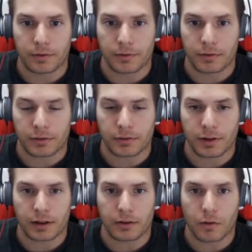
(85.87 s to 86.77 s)
this
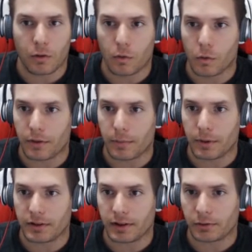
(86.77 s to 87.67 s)
thing with
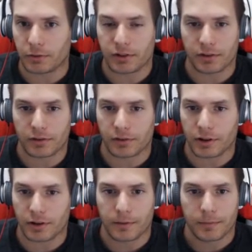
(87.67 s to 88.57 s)
beatdown, you'll see as a
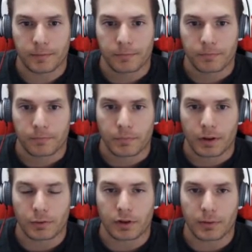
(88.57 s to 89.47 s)
skill.
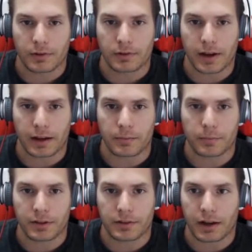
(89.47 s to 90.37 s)
If you double its attack and
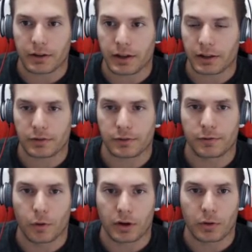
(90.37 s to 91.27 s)
beatdown, it gets to
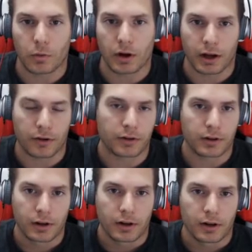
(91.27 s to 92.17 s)
4100.
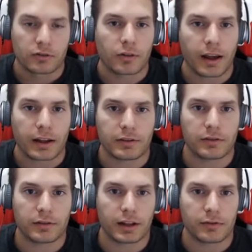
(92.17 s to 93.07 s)
So
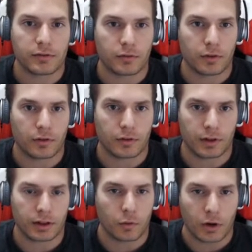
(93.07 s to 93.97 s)
that's
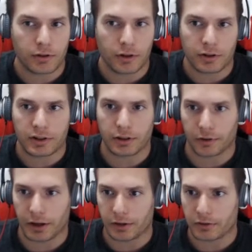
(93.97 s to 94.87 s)
one turn kill
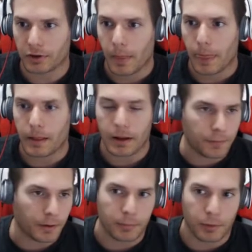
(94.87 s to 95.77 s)
range
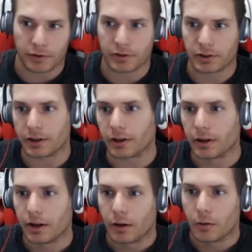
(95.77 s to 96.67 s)
if their board is clear.
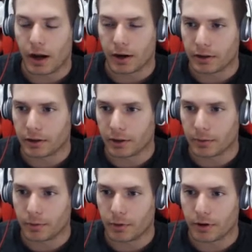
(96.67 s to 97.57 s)
Well, how do you clear
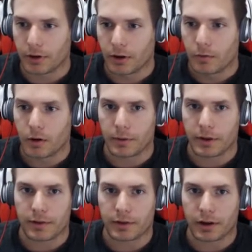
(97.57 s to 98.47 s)
their board? Well, we
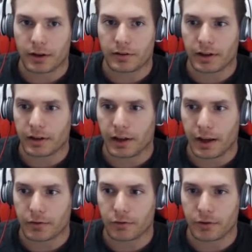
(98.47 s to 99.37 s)
have cards like
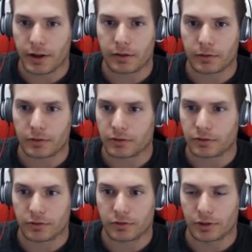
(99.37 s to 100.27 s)
Hatronade, which is,